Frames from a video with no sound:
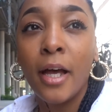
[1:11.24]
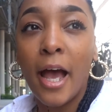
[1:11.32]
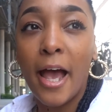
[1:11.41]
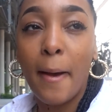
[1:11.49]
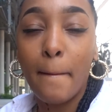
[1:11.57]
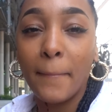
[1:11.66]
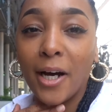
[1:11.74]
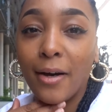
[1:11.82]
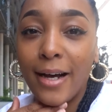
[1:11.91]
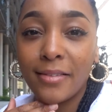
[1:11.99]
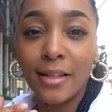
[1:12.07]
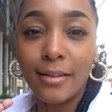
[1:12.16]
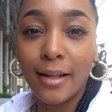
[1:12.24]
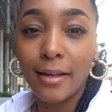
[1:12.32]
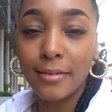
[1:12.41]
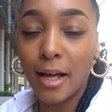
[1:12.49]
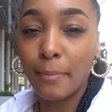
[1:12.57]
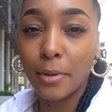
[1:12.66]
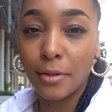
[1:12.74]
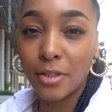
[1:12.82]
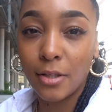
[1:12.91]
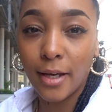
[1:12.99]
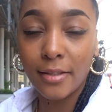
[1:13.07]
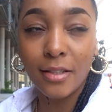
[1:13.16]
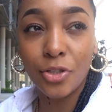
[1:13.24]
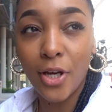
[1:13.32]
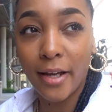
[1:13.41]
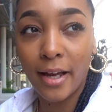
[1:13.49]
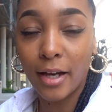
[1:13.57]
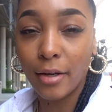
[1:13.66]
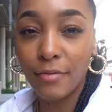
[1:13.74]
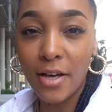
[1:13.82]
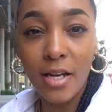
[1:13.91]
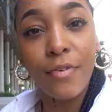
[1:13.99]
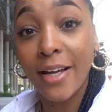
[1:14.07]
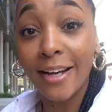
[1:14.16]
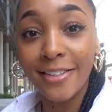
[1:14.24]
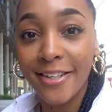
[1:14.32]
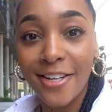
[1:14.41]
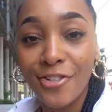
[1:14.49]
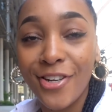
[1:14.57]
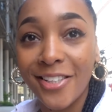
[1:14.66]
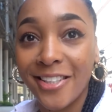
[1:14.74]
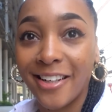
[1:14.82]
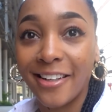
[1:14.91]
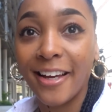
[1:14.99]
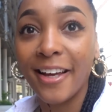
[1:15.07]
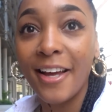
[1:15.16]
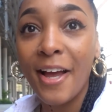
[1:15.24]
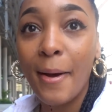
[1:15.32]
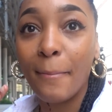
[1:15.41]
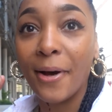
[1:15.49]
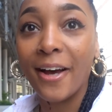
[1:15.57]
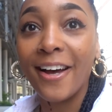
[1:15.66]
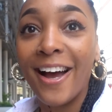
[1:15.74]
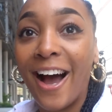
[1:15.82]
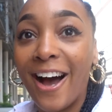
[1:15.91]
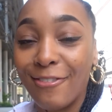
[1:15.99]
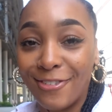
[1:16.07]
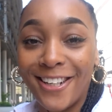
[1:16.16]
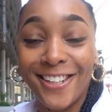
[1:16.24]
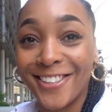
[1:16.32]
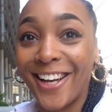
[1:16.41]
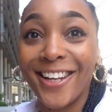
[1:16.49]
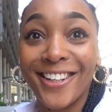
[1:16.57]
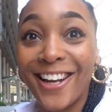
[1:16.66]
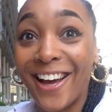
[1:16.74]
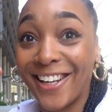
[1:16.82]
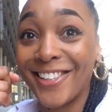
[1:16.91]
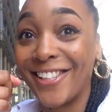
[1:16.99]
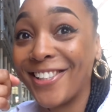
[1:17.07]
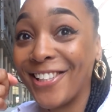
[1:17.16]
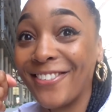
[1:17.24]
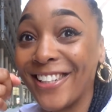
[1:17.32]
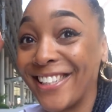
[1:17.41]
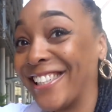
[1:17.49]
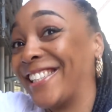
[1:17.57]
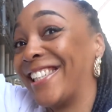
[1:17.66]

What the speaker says: I'll add the link down below so you guys can check it out if any of you guys are interested in it. But I'm really excited. I can see Sue out in the